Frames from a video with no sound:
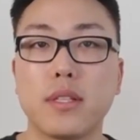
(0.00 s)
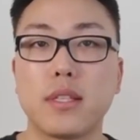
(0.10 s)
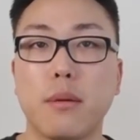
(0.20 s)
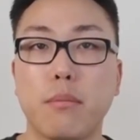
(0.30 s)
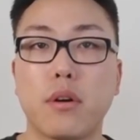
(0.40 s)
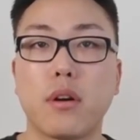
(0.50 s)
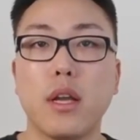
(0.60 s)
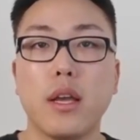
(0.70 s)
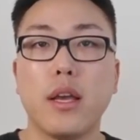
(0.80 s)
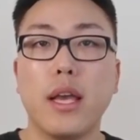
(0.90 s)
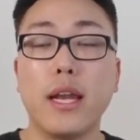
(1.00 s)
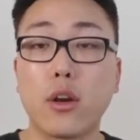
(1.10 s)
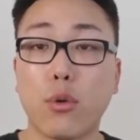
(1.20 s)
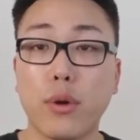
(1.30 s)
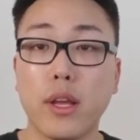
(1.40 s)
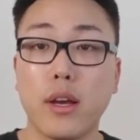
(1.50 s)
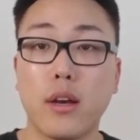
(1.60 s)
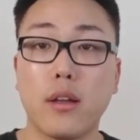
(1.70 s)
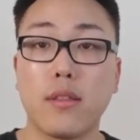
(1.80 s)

December in Korea,